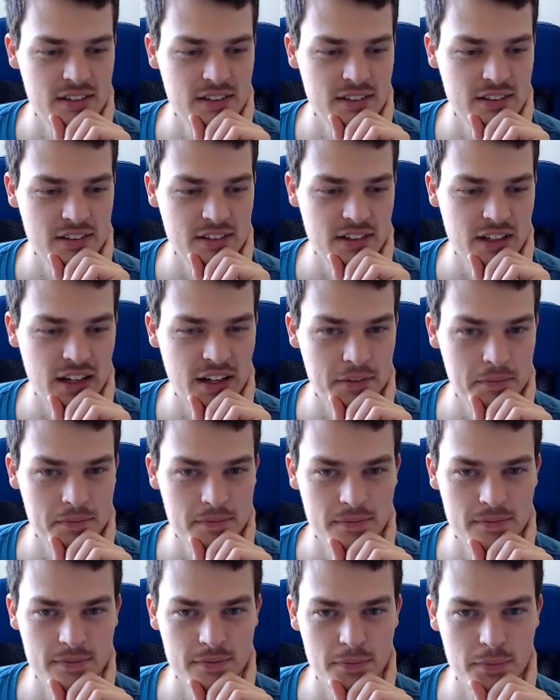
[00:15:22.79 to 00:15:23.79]
Okay,
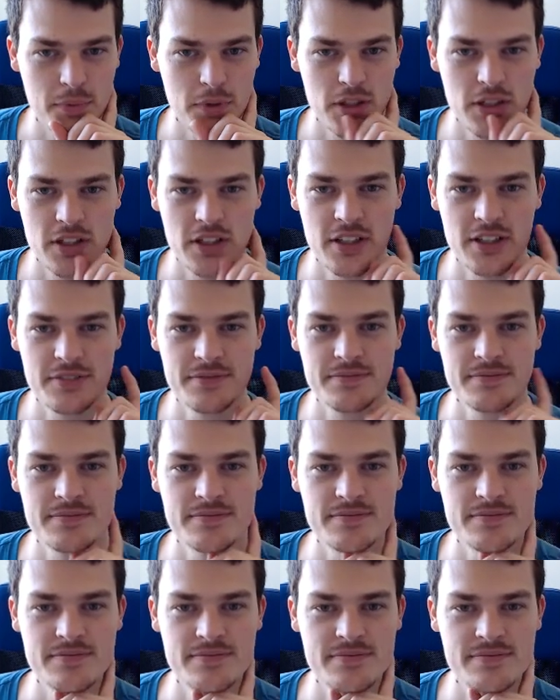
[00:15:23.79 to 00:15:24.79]
pretty good.
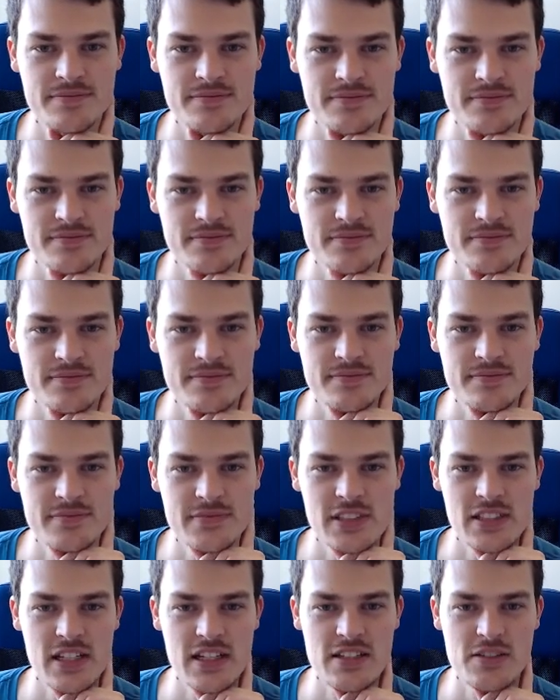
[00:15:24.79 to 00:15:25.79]

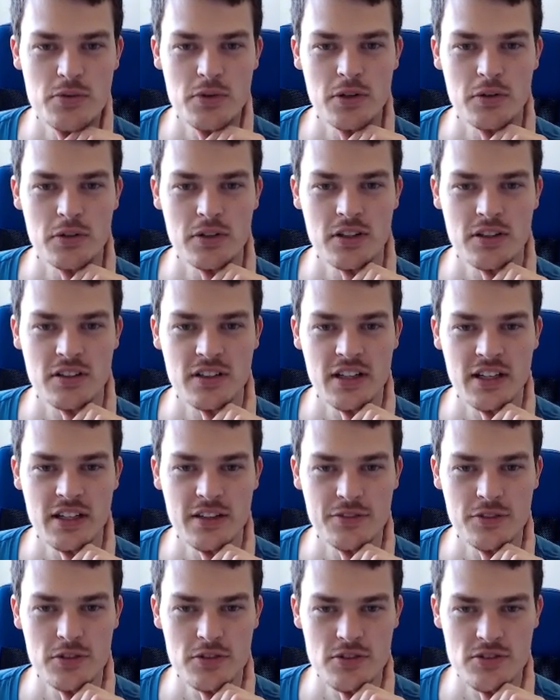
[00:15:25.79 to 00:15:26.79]
So that's what it would look like
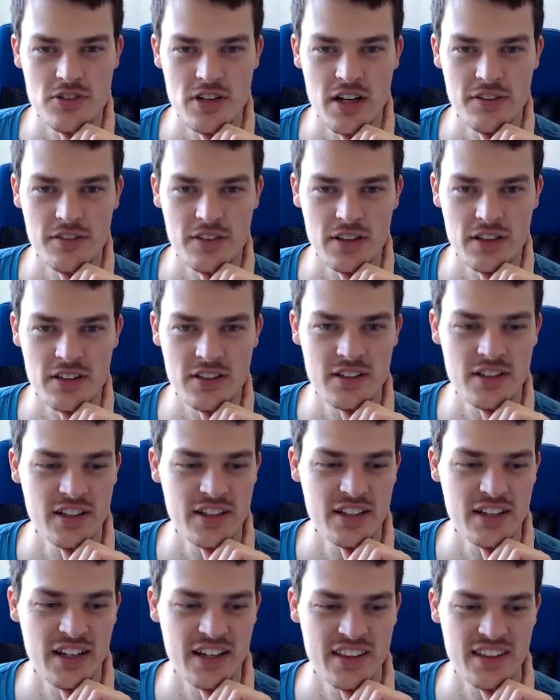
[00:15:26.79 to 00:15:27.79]
if you were driving.
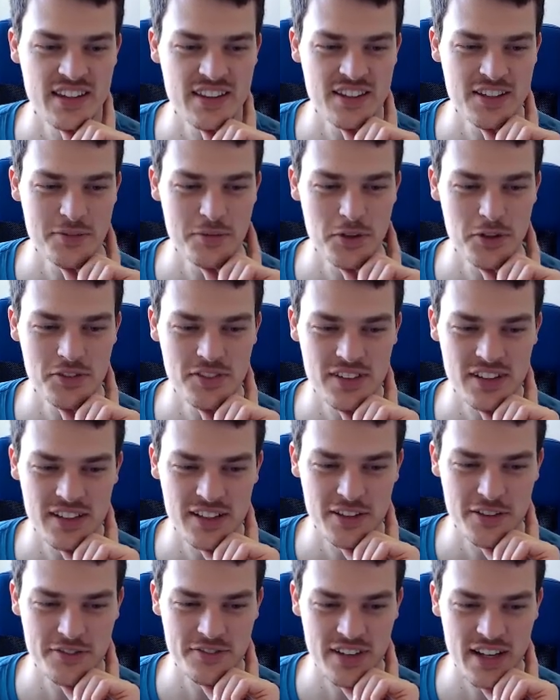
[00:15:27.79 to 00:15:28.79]
I think they're moving a
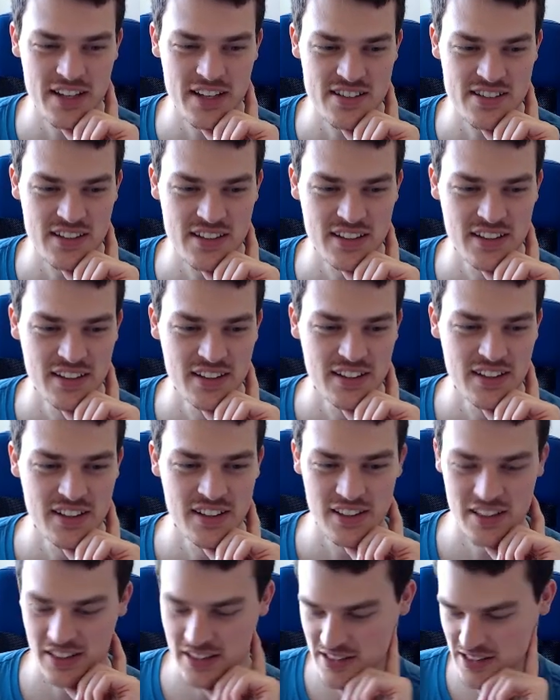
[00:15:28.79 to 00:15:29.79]
little fast.
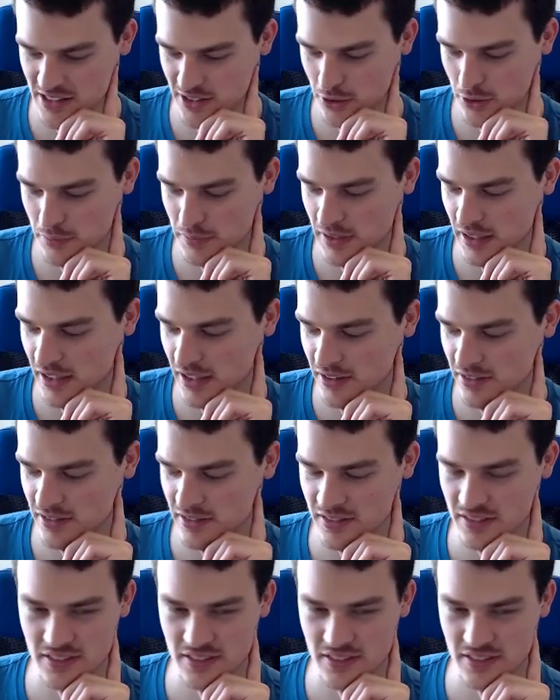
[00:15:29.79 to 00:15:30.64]
Let's slow them down.